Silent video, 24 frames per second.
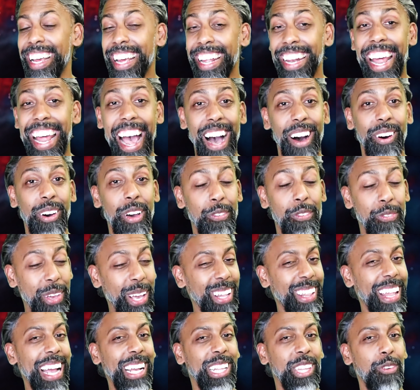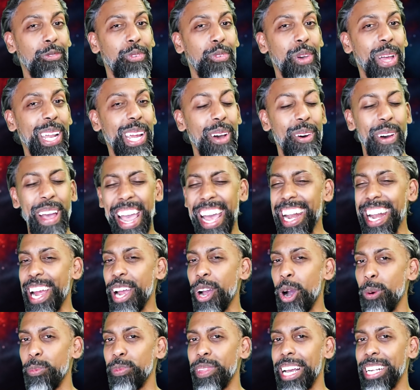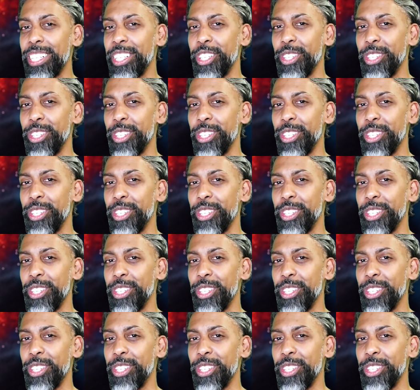Now, if you liked the video, and I hope that you